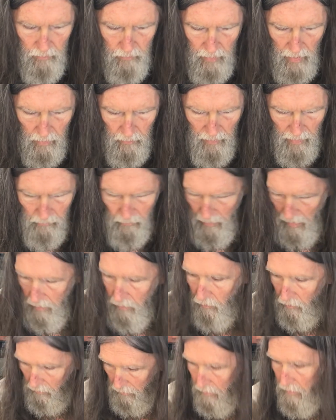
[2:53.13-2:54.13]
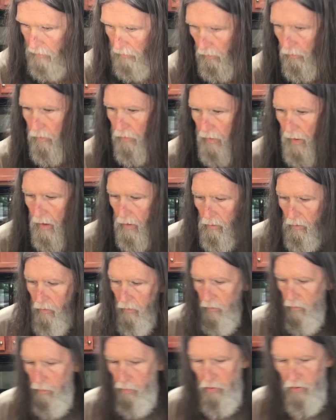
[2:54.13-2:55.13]
no, that actually turned out,
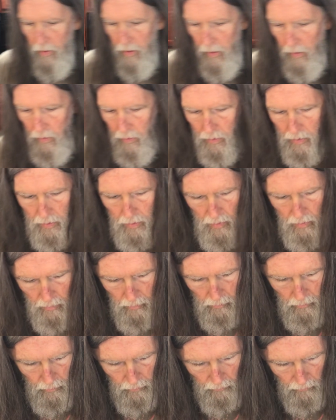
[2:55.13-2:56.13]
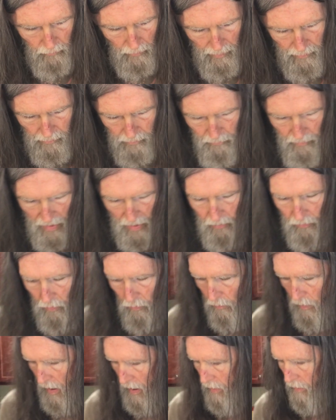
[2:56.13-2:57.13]
looks pretty good. Looks like about the
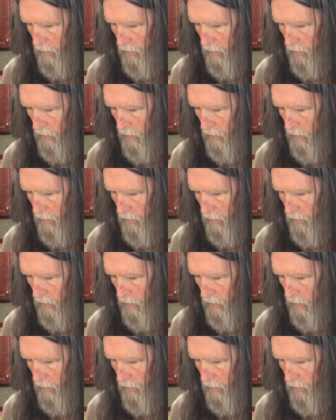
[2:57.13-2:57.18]
right